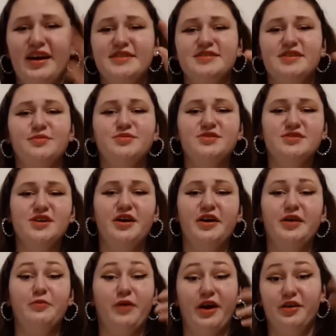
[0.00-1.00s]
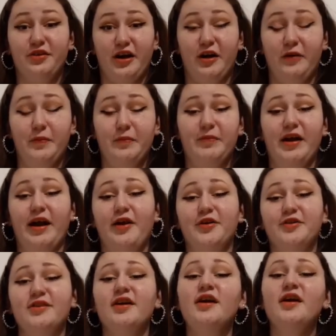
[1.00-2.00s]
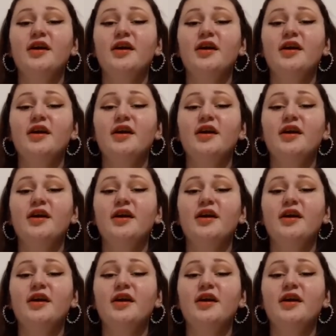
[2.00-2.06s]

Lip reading: ask him to tell him, "Why are you helping me out?"